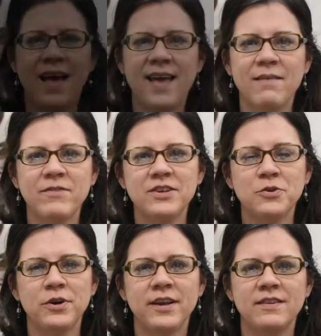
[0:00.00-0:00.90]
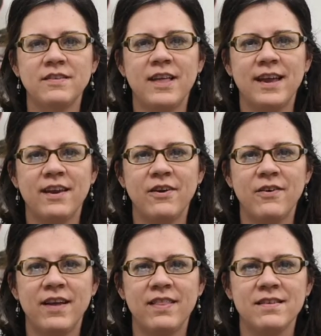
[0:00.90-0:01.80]
Hi, I'm Victoria
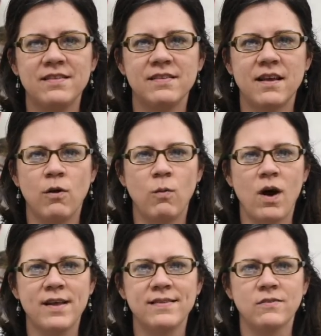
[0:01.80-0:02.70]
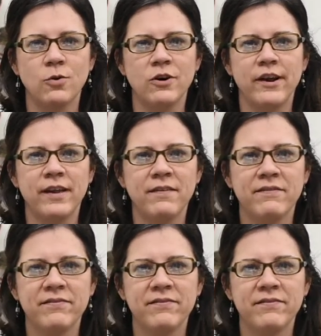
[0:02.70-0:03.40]
DeLano and this is our Y Story.